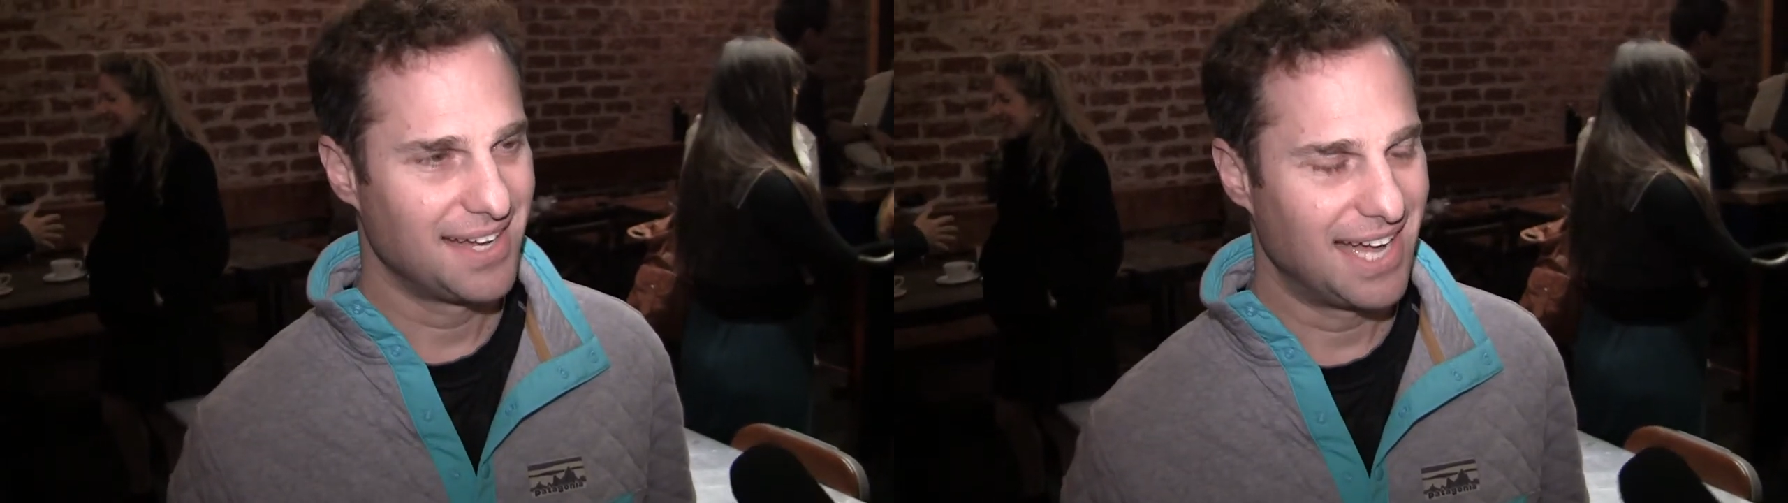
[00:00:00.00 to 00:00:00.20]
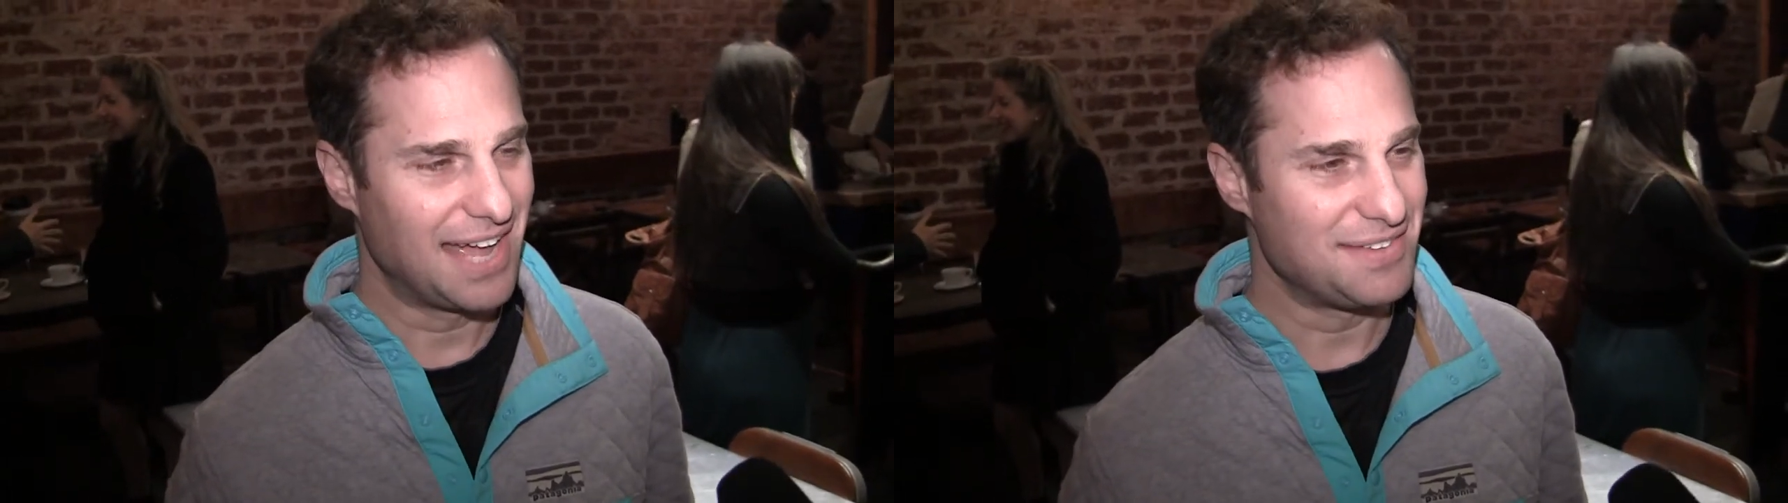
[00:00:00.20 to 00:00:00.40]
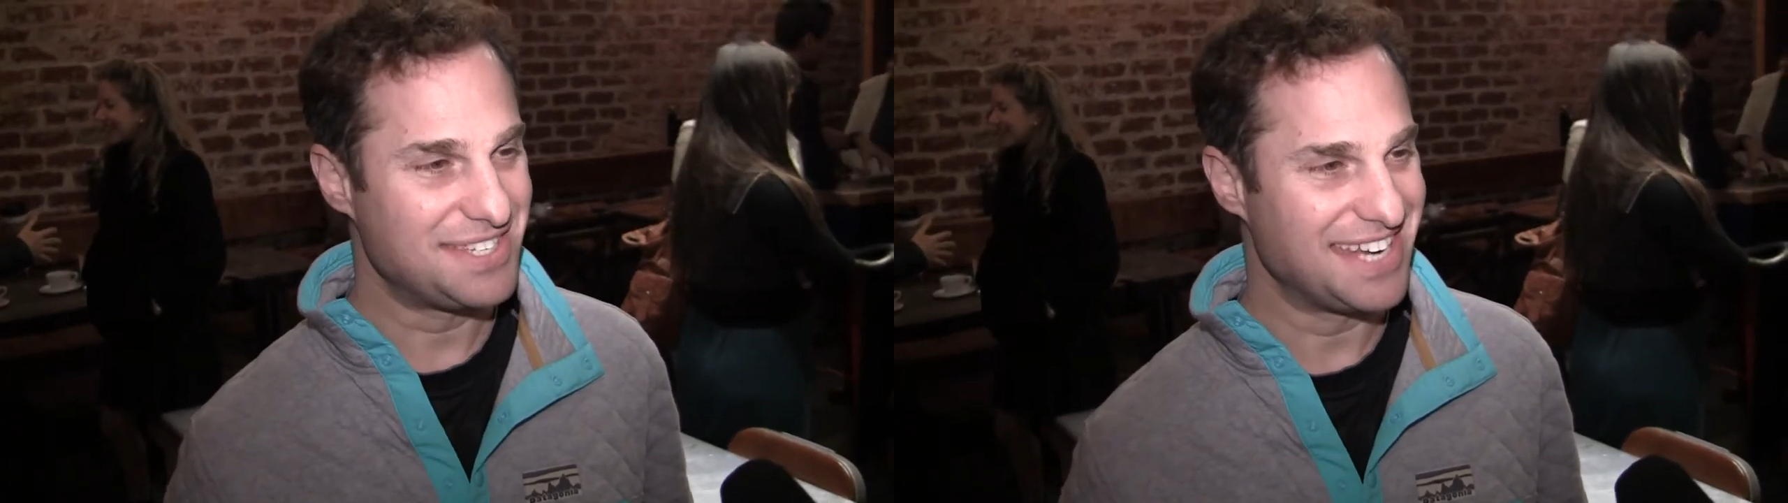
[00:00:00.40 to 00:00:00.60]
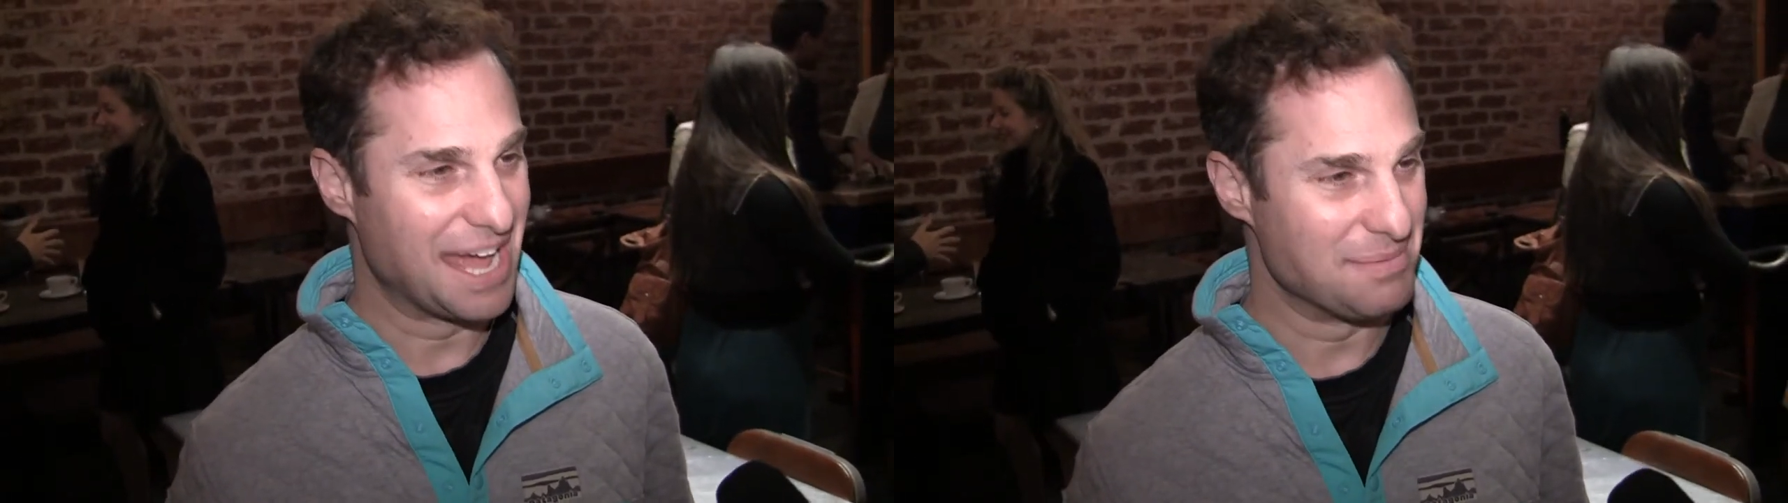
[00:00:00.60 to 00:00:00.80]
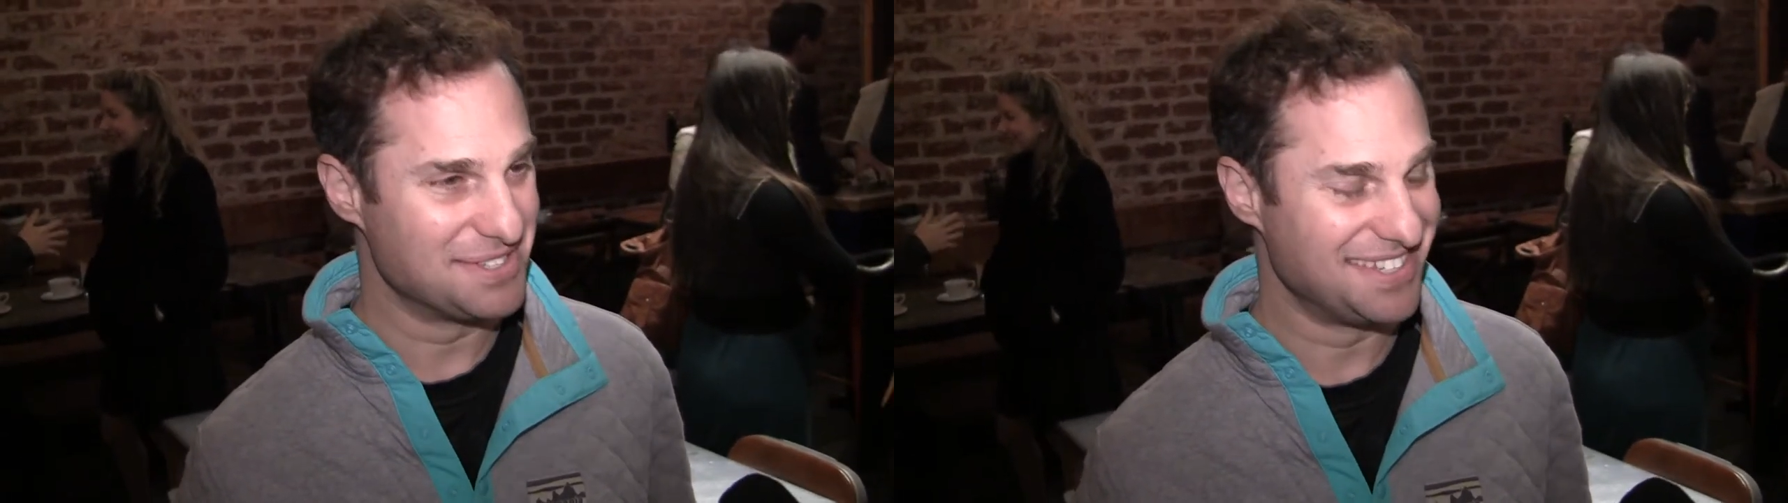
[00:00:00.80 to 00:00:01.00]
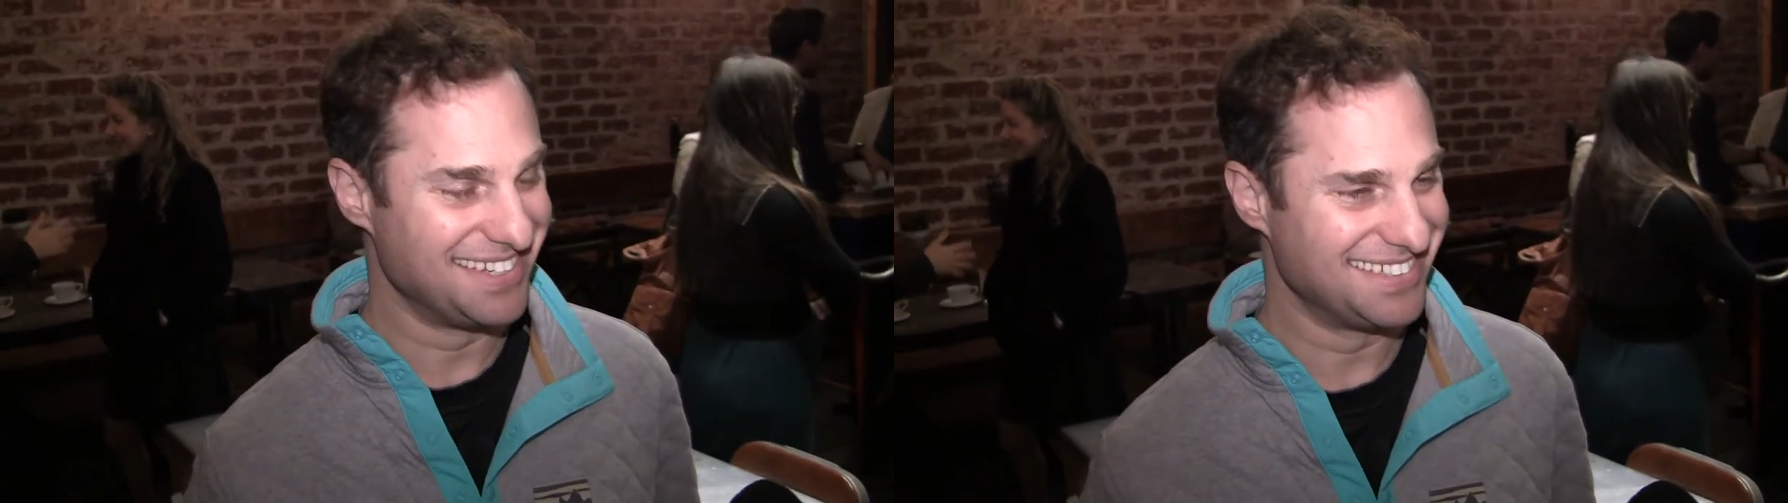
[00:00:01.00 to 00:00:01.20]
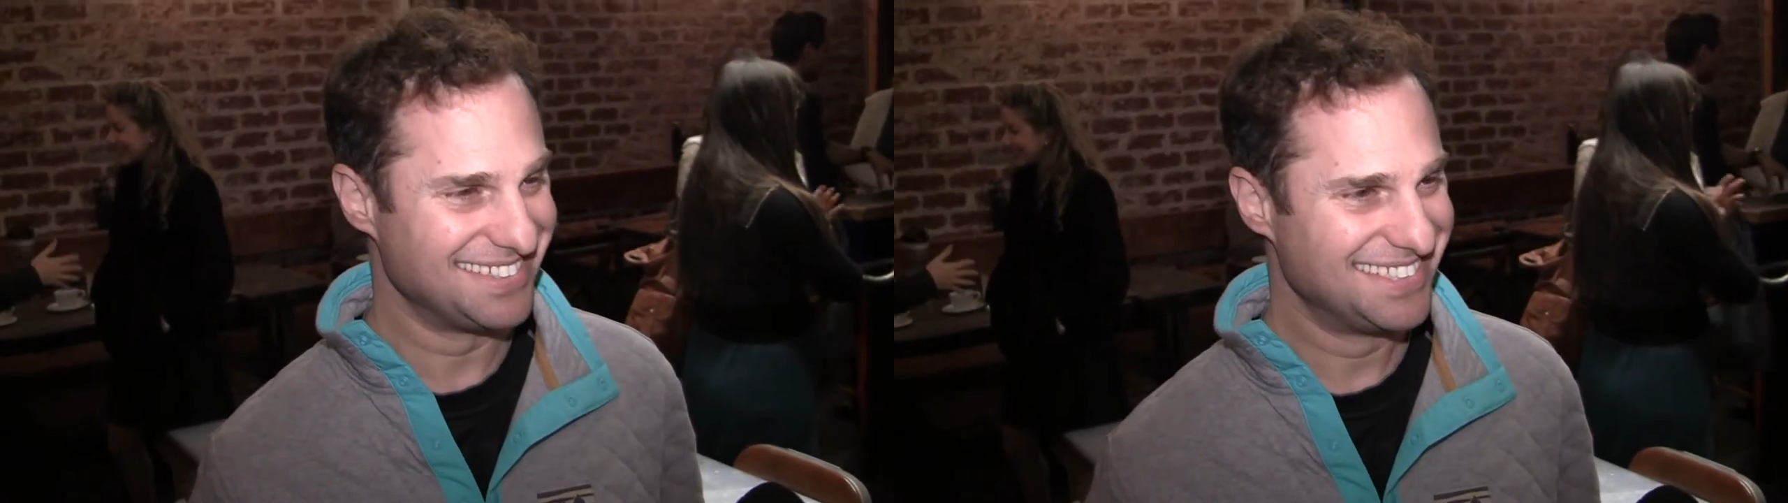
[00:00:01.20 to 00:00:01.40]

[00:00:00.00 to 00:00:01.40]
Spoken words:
I haven't seen Hamilton,